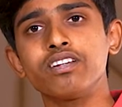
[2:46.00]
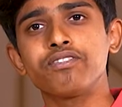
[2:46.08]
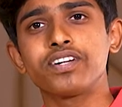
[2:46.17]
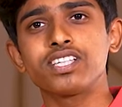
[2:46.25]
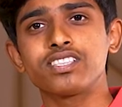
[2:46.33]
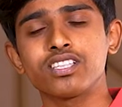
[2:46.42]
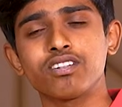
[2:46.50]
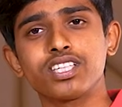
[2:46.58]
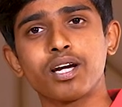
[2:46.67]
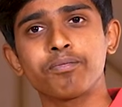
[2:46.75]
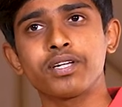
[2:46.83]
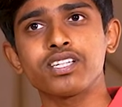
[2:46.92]
in face tests or
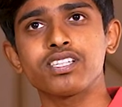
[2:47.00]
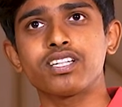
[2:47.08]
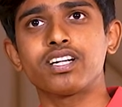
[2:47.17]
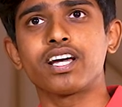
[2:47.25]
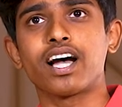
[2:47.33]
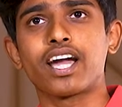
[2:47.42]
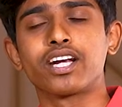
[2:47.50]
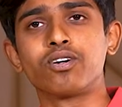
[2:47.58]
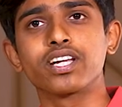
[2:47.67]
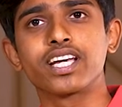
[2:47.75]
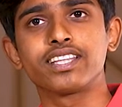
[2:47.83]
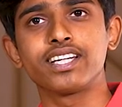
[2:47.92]
chap tests, I
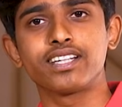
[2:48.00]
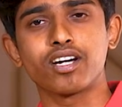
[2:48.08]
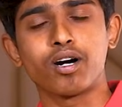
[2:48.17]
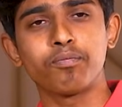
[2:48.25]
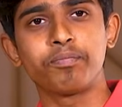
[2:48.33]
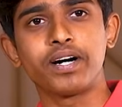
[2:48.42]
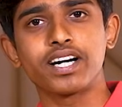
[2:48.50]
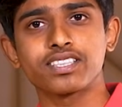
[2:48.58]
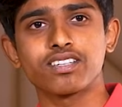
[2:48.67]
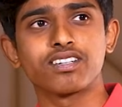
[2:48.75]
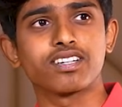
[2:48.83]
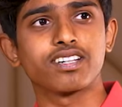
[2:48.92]
don't get the top
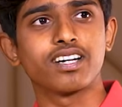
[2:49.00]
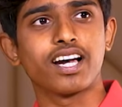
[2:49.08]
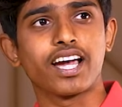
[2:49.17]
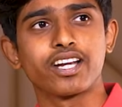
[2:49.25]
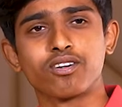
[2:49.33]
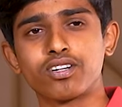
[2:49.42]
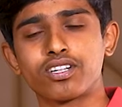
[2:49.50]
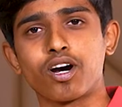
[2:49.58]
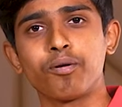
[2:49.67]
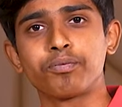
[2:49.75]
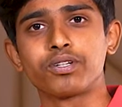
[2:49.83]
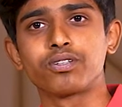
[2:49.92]
marks, or I don't
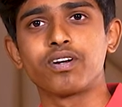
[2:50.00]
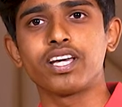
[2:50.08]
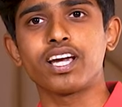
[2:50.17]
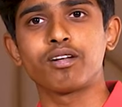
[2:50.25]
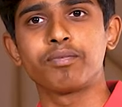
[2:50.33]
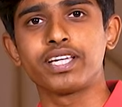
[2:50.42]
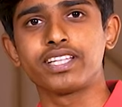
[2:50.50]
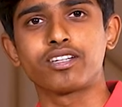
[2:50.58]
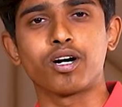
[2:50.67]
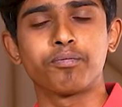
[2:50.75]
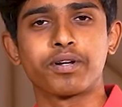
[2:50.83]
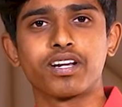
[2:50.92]
top usually, I'll be in the
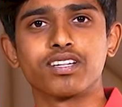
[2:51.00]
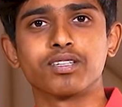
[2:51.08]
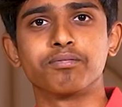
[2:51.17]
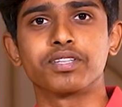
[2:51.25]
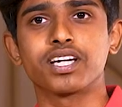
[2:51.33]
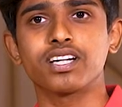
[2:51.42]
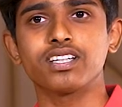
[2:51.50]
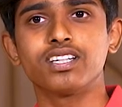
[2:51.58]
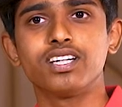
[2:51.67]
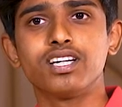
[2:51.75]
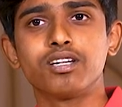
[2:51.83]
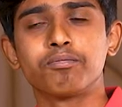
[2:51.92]
top 10 or
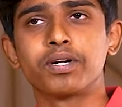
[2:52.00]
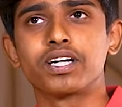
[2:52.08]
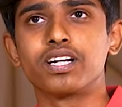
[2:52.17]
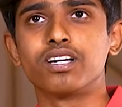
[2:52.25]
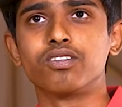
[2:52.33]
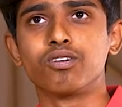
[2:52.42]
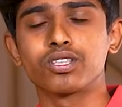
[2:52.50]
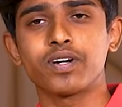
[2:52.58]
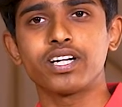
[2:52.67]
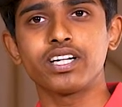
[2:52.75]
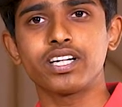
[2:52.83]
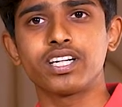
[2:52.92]
something. But those
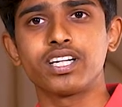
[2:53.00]
weren't